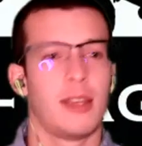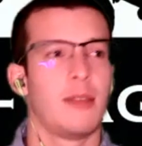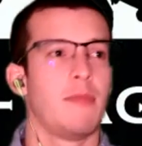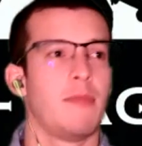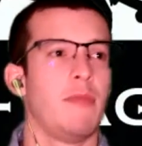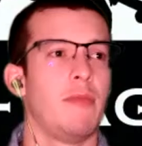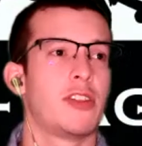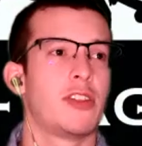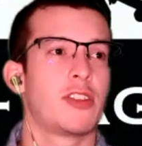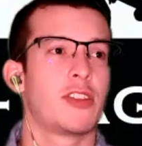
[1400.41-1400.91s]

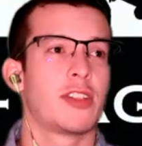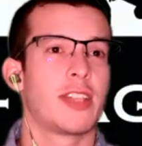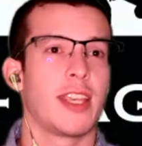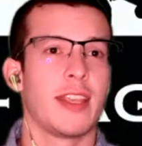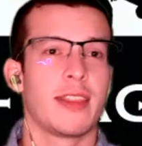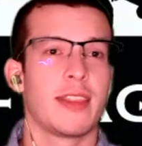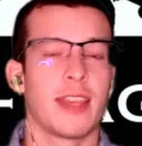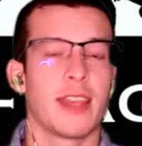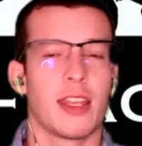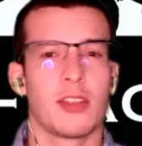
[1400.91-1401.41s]
Miesha
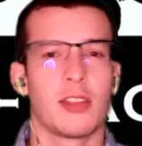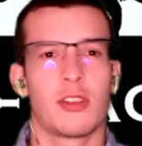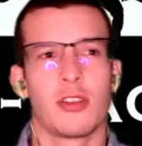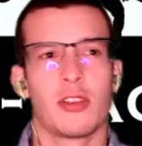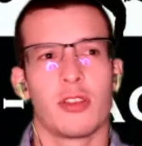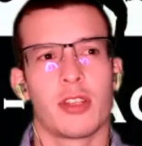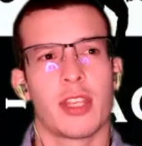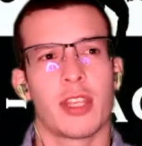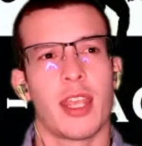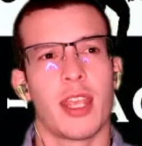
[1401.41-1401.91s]
Tate then
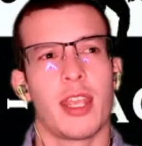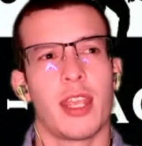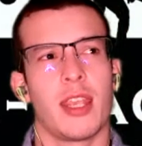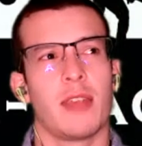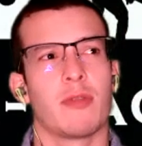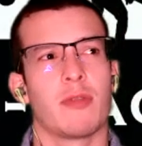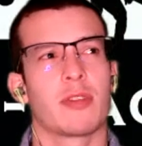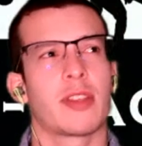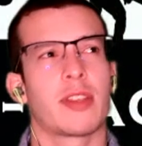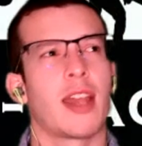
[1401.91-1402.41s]
took a
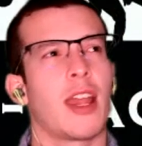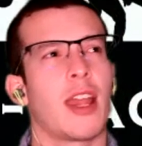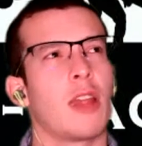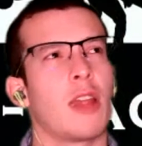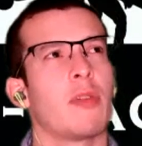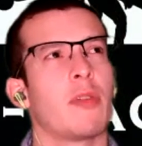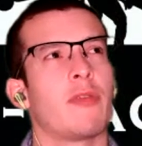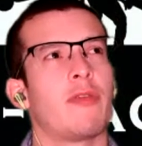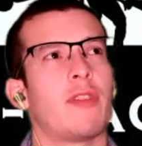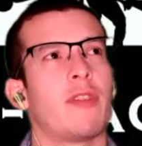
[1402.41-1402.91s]

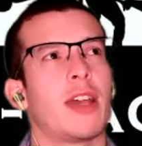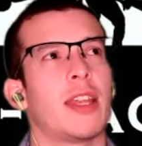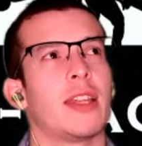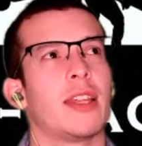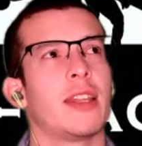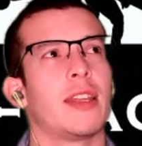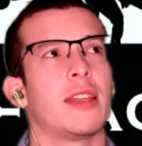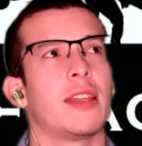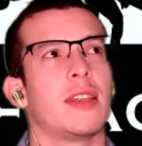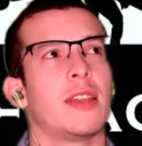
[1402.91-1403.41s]
retirement fight,
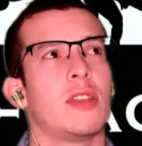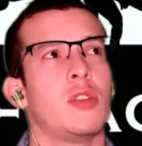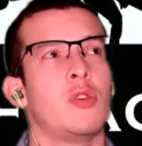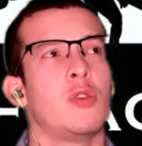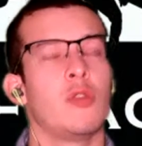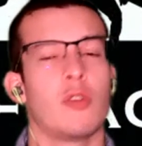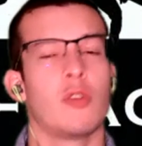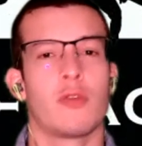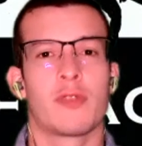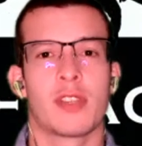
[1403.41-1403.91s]

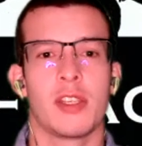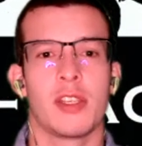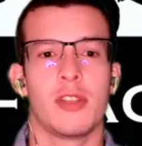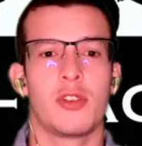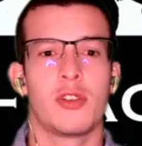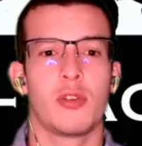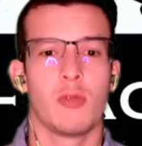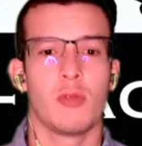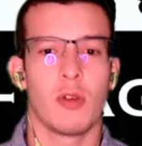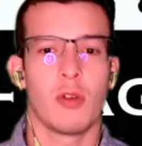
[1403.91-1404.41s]
UFC
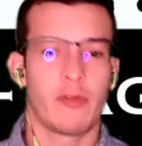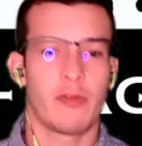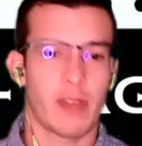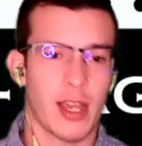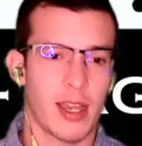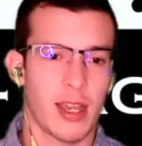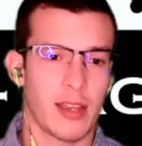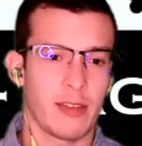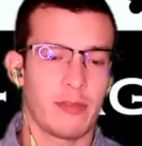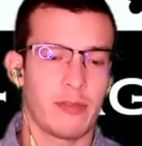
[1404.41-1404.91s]

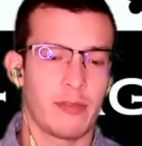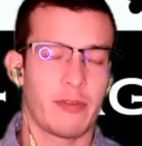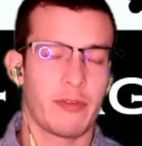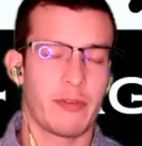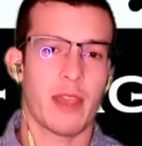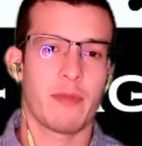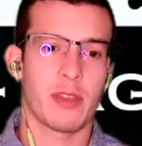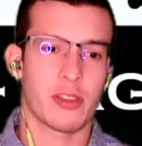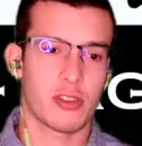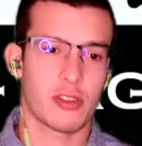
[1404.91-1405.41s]
205,
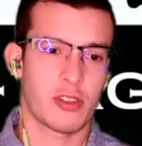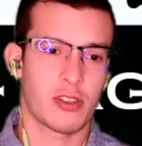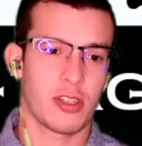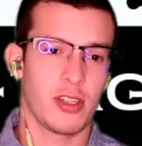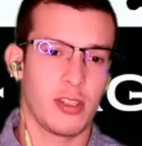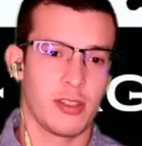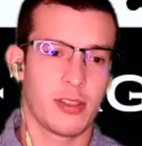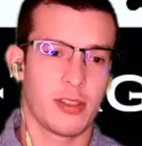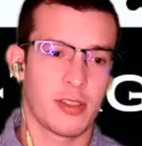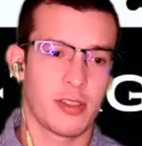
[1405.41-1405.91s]

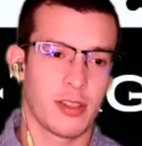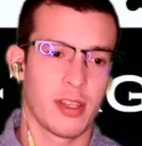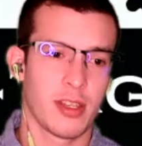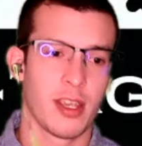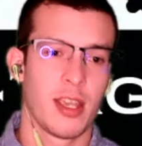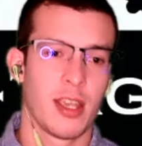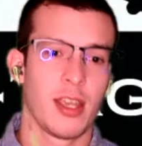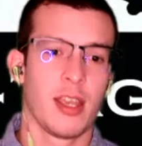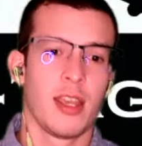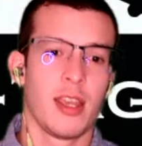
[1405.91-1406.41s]
MSG's
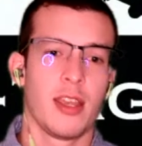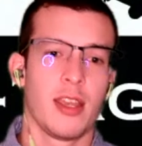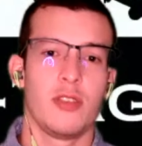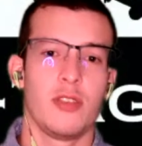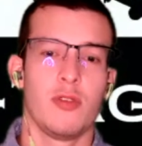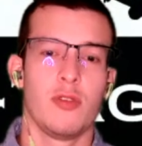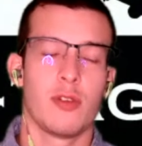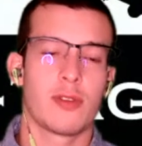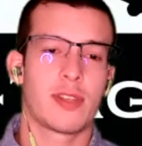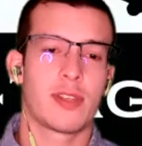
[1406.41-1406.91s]

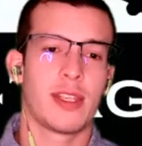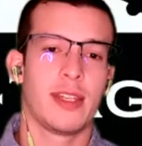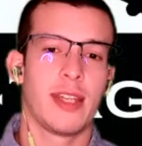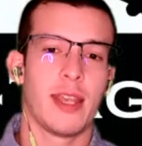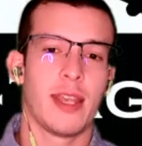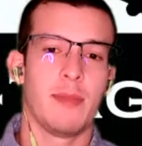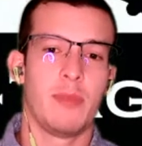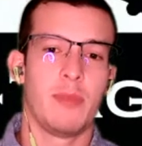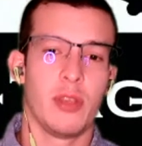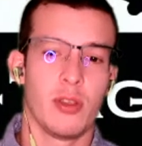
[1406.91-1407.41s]
UFC
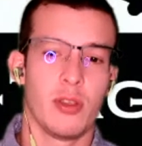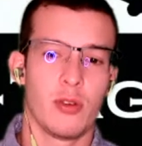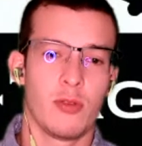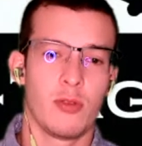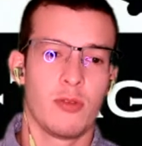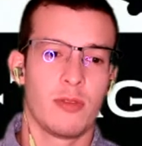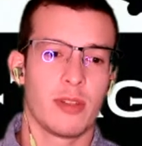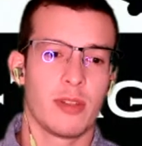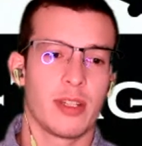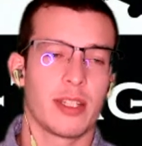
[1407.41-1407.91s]

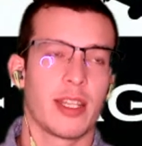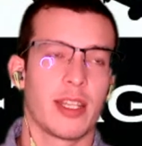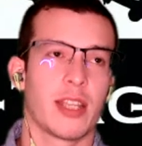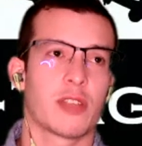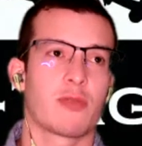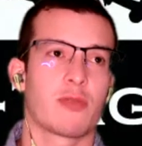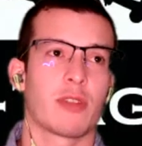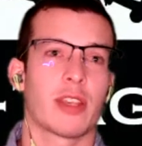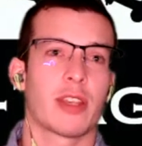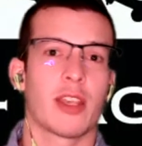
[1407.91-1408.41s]
debut
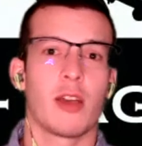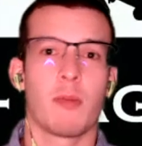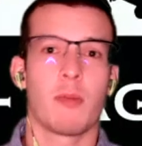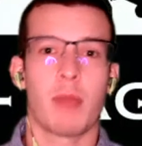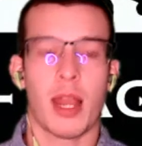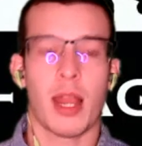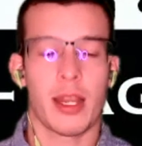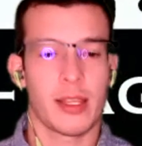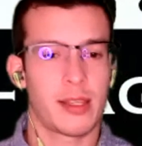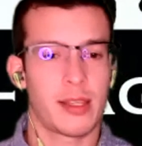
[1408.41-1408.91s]
against Raquel
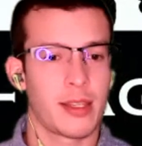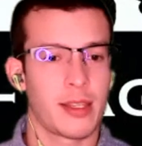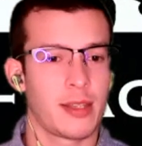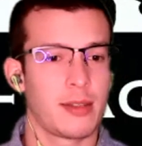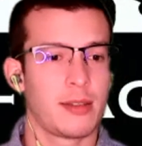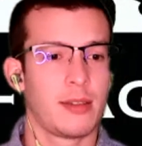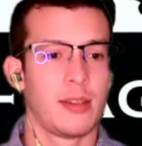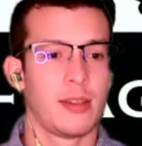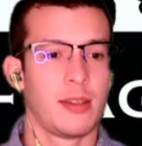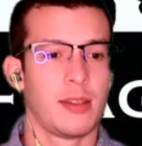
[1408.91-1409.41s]
Pennington.